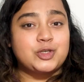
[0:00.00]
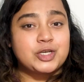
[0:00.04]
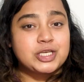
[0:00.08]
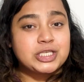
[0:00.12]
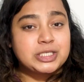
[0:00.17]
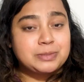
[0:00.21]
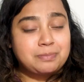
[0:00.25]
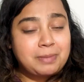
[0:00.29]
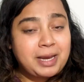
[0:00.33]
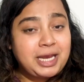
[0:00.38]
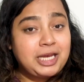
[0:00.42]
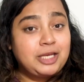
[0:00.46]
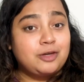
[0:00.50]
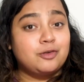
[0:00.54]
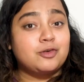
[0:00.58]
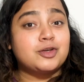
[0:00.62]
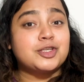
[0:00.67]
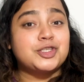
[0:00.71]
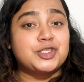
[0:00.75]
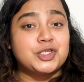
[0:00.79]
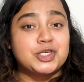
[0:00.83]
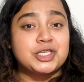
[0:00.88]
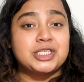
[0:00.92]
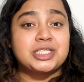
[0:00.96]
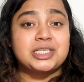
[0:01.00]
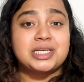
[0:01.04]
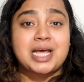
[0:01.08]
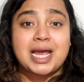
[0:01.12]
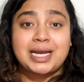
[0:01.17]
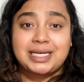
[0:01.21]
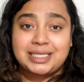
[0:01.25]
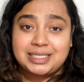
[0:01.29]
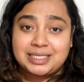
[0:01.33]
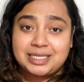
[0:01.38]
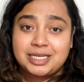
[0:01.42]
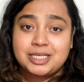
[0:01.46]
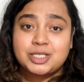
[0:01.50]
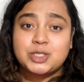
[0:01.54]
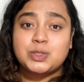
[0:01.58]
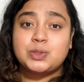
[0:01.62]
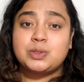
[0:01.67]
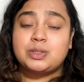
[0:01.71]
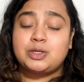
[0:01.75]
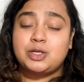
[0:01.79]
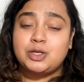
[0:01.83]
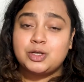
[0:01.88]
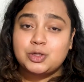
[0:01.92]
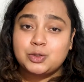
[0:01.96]
chest pain or chest
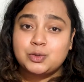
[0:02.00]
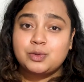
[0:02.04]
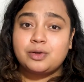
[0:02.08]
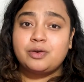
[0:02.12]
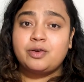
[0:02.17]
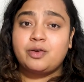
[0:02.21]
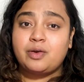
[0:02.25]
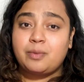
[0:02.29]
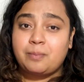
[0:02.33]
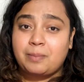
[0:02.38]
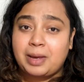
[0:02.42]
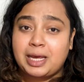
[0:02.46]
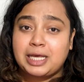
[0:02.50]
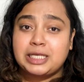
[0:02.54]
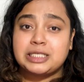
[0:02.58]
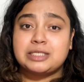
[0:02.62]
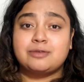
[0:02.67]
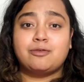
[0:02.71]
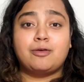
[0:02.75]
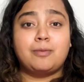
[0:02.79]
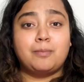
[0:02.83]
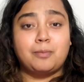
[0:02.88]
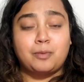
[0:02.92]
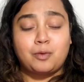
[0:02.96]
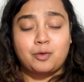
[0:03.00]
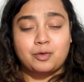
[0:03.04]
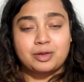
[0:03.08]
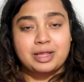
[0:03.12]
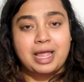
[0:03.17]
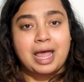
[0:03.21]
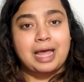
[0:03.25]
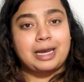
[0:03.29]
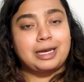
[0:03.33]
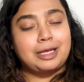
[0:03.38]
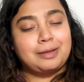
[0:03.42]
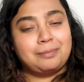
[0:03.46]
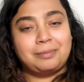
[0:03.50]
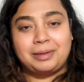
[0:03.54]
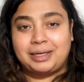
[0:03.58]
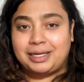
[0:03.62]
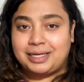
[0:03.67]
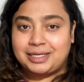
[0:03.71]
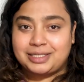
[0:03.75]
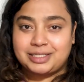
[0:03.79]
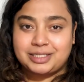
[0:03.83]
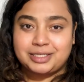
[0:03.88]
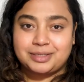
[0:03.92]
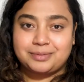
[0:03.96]
tightness usually remains for more than a
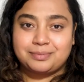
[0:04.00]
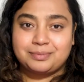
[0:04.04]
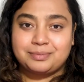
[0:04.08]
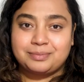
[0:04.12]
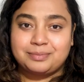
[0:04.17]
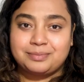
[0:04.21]
minute.